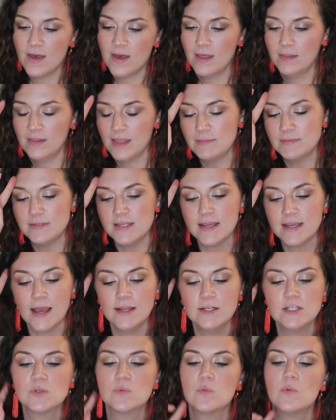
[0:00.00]
the lipstick.
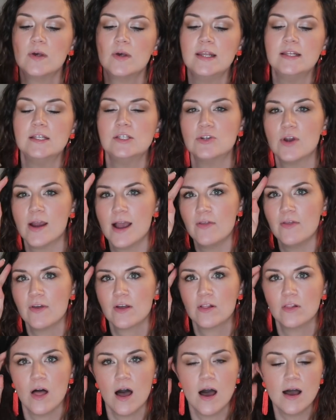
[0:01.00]
I just wanted to try out the
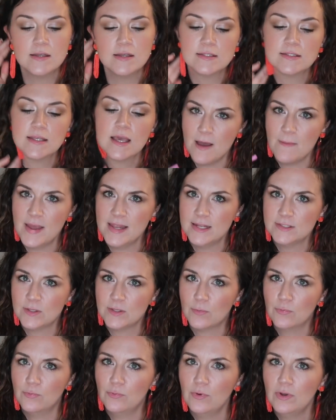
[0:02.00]
gloss. And it's
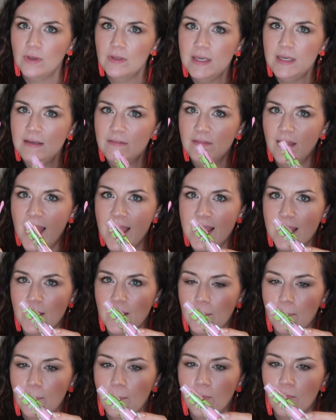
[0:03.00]
a really like
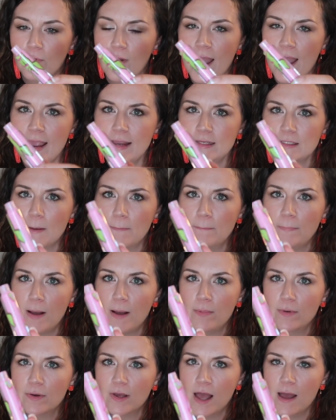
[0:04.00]
bright
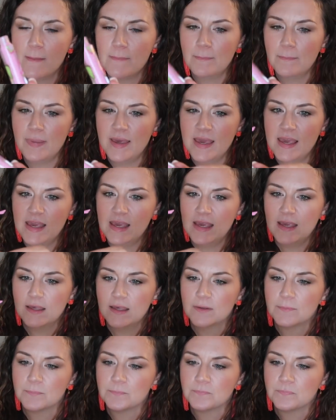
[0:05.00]
bubblegum
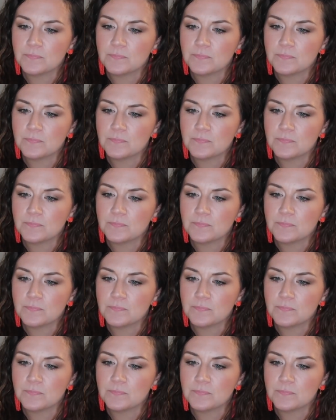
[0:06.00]
pink.